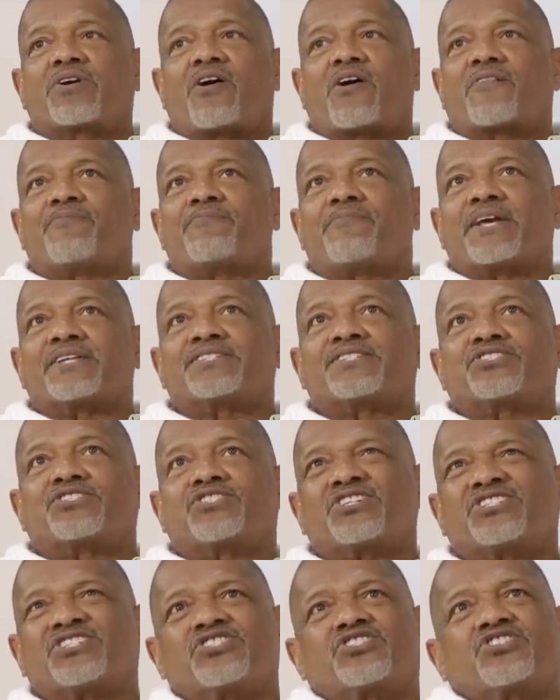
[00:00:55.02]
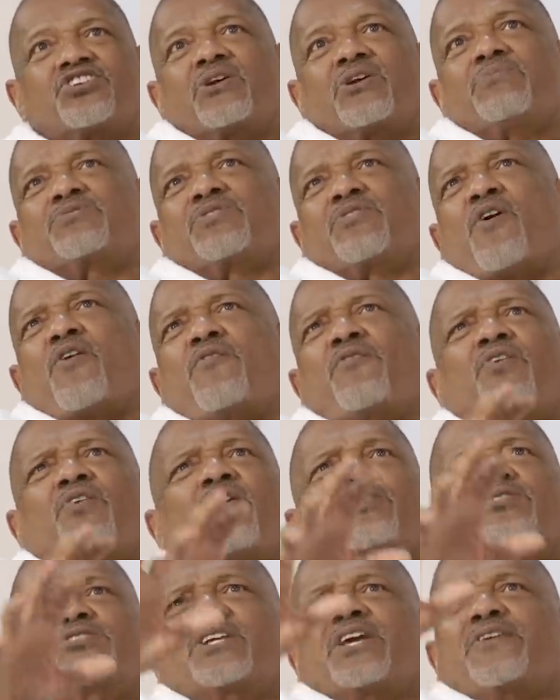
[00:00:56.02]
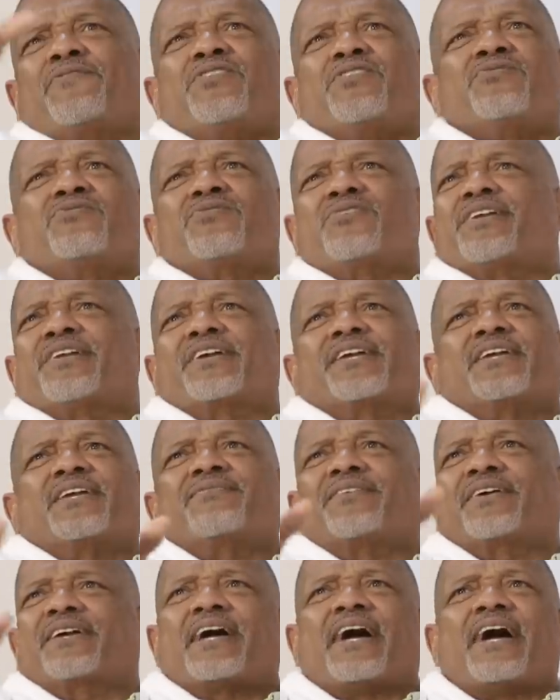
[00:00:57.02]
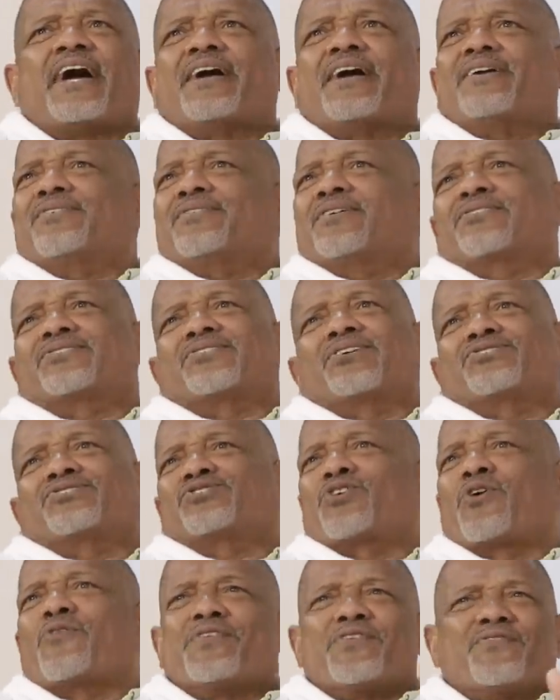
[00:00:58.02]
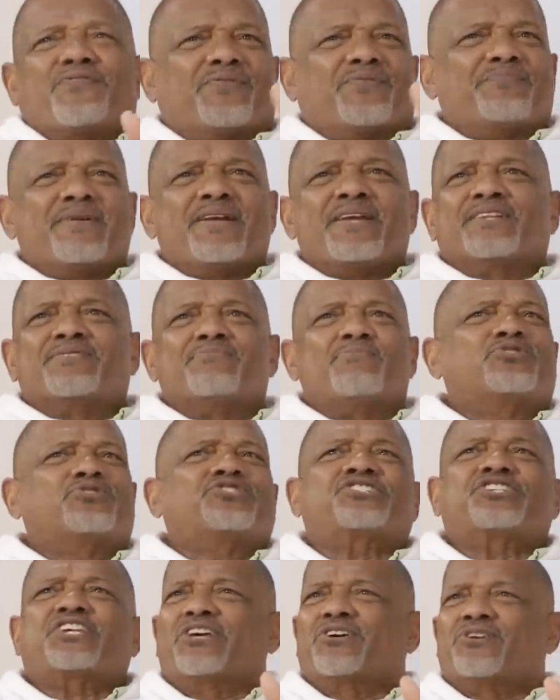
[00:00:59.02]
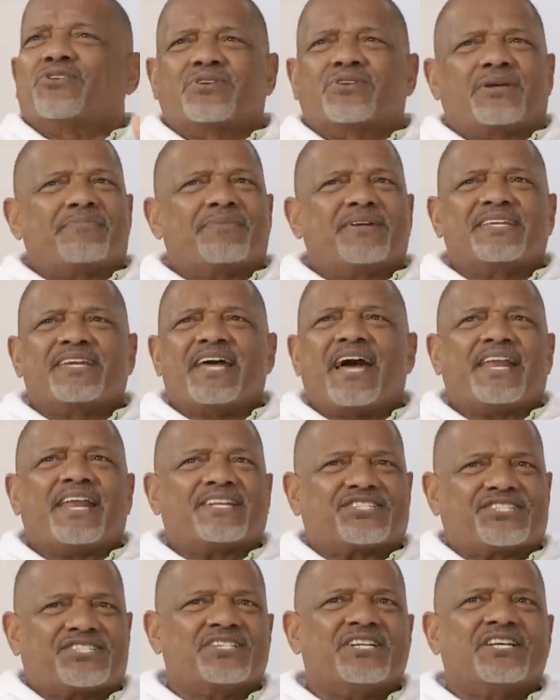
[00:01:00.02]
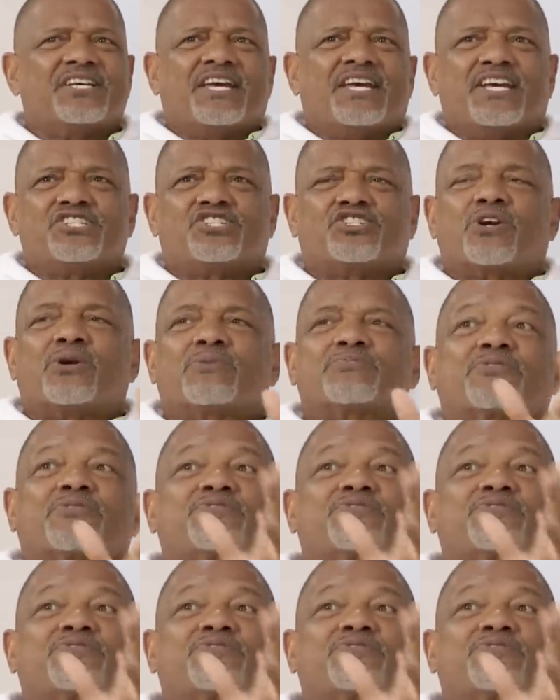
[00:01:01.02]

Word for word: off base. It's just in terms of overall, if you're going to give a guy a, a, trophy for being the most skilled, I mean, Giannis in terms